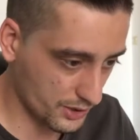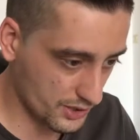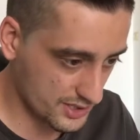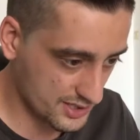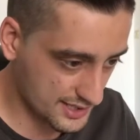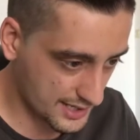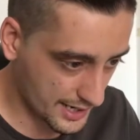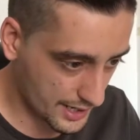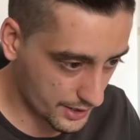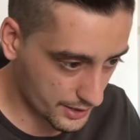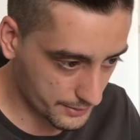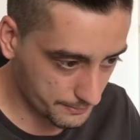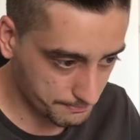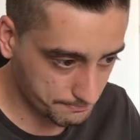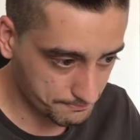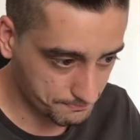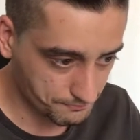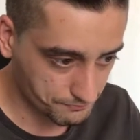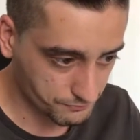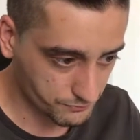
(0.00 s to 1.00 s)
loss there
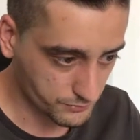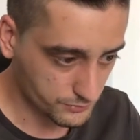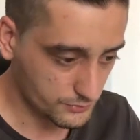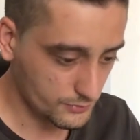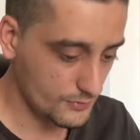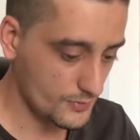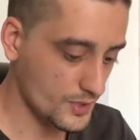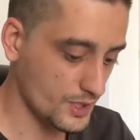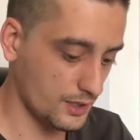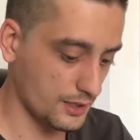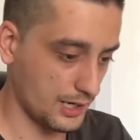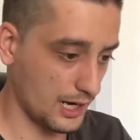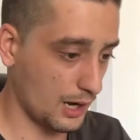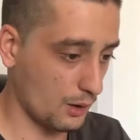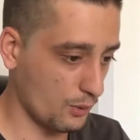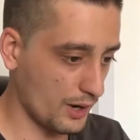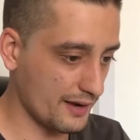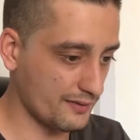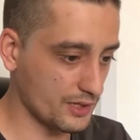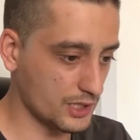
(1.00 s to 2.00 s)

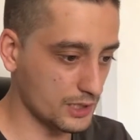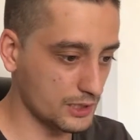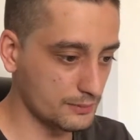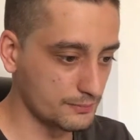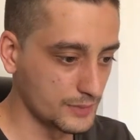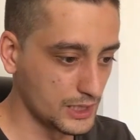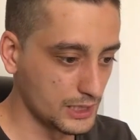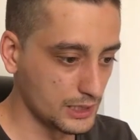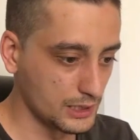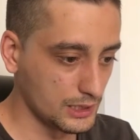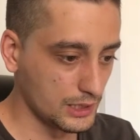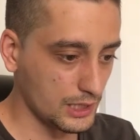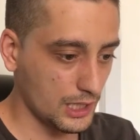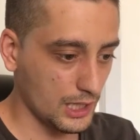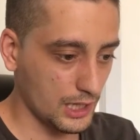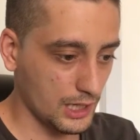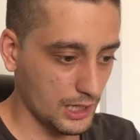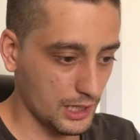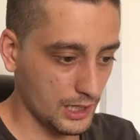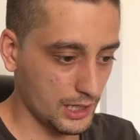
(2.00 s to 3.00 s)
however
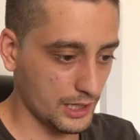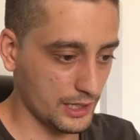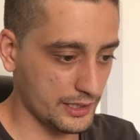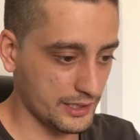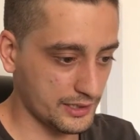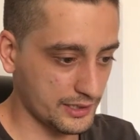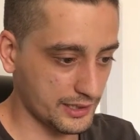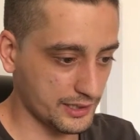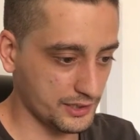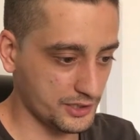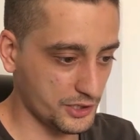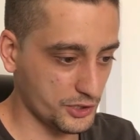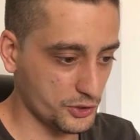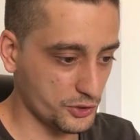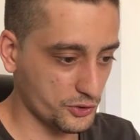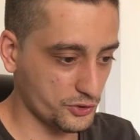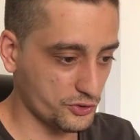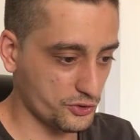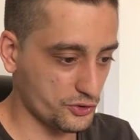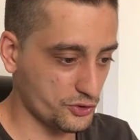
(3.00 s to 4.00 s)
uh, it
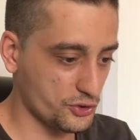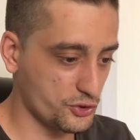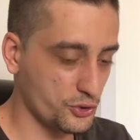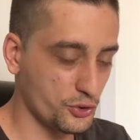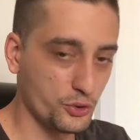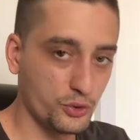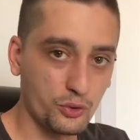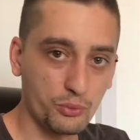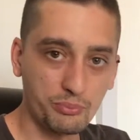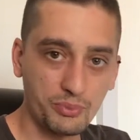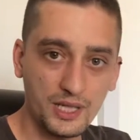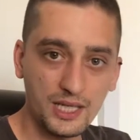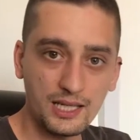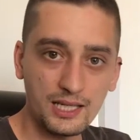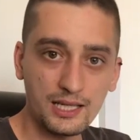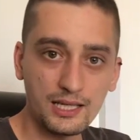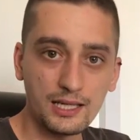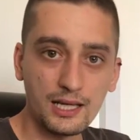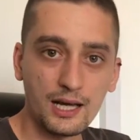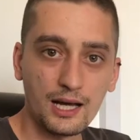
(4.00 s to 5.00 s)
continued to
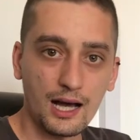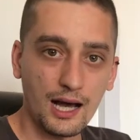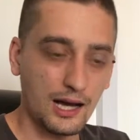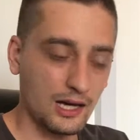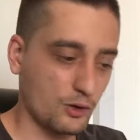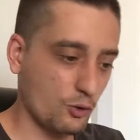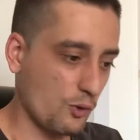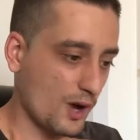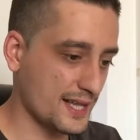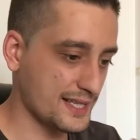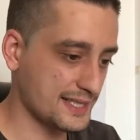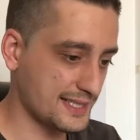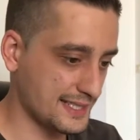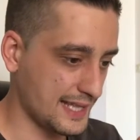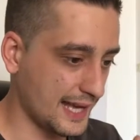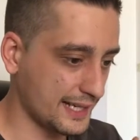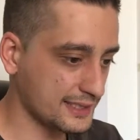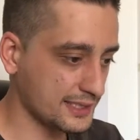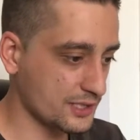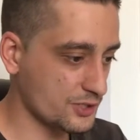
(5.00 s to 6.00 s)
be uh, quite
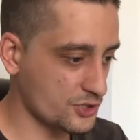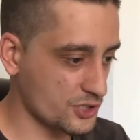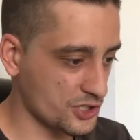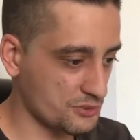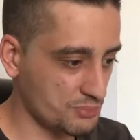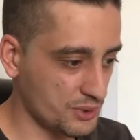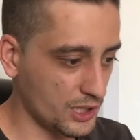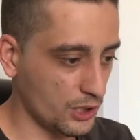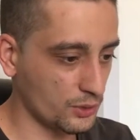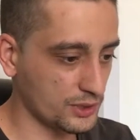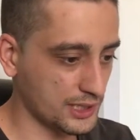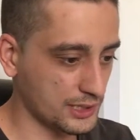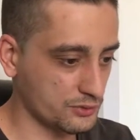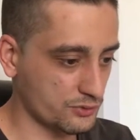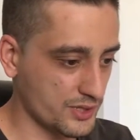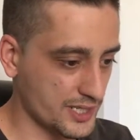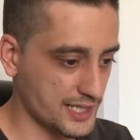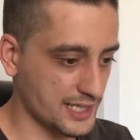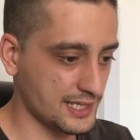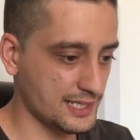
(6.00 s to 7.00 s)
stagnant just below that
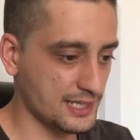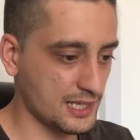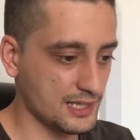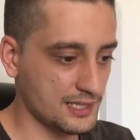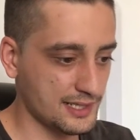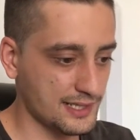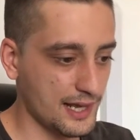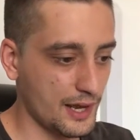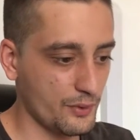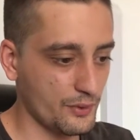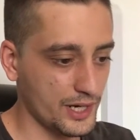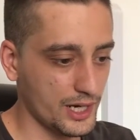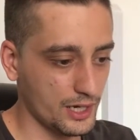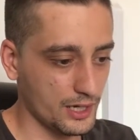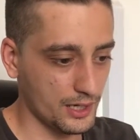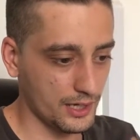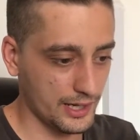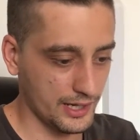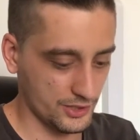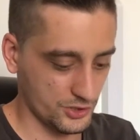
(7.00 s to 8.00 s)
resistance
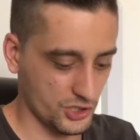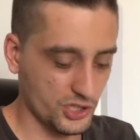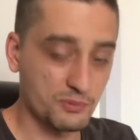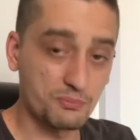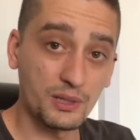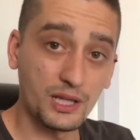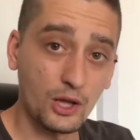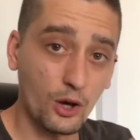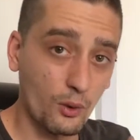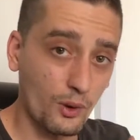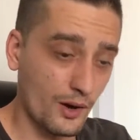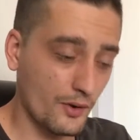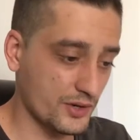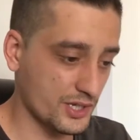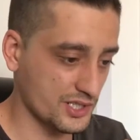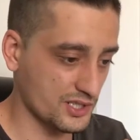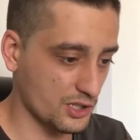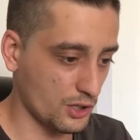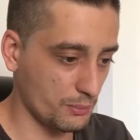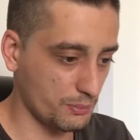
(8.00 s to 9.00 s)
area and just below our
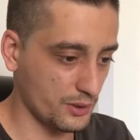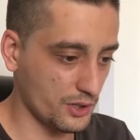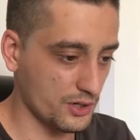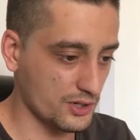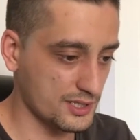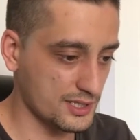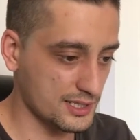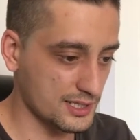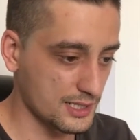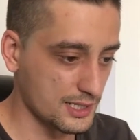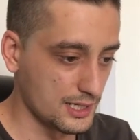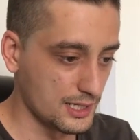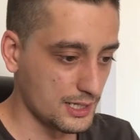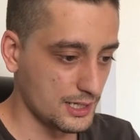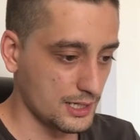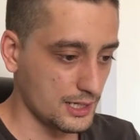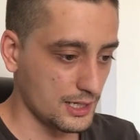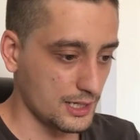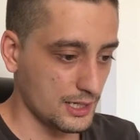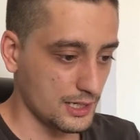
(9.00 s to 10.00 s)
stop loss.
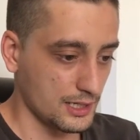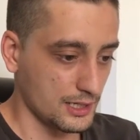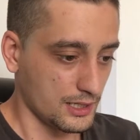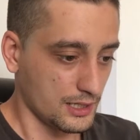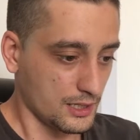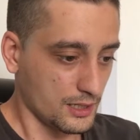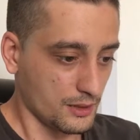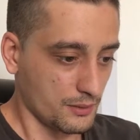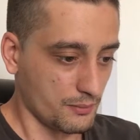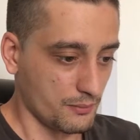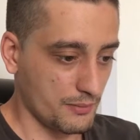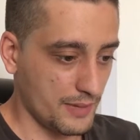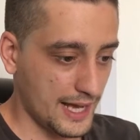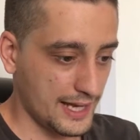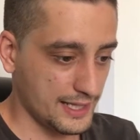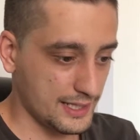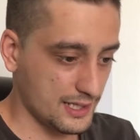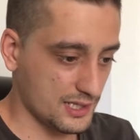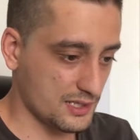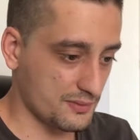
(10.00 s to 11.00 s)

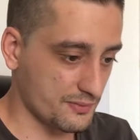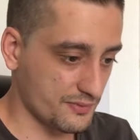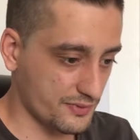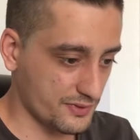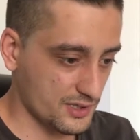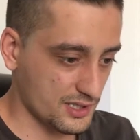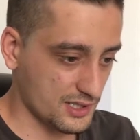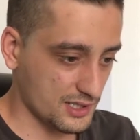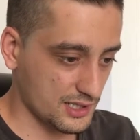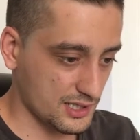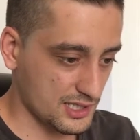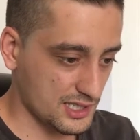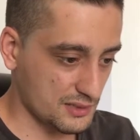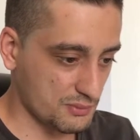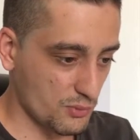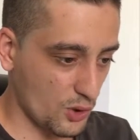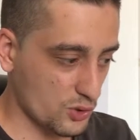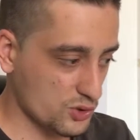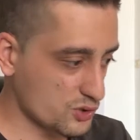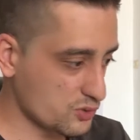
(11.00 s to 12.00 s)
Made a
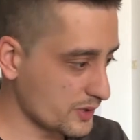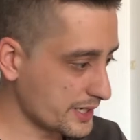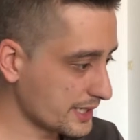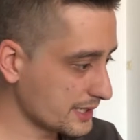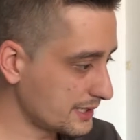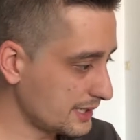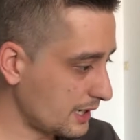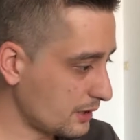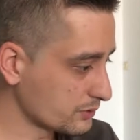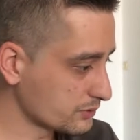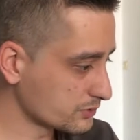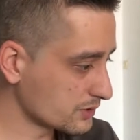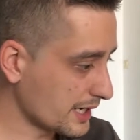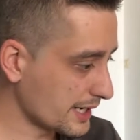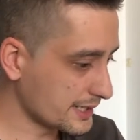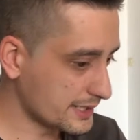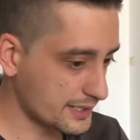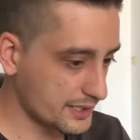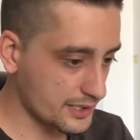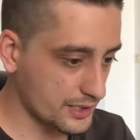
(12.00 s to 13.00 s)
small swing down
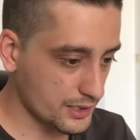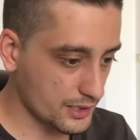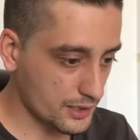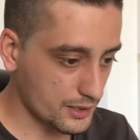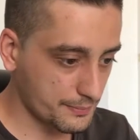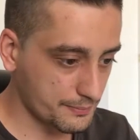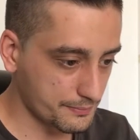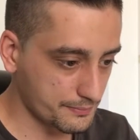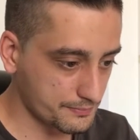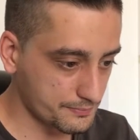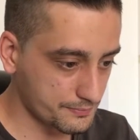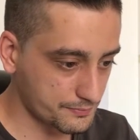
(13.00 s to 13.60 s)
right here,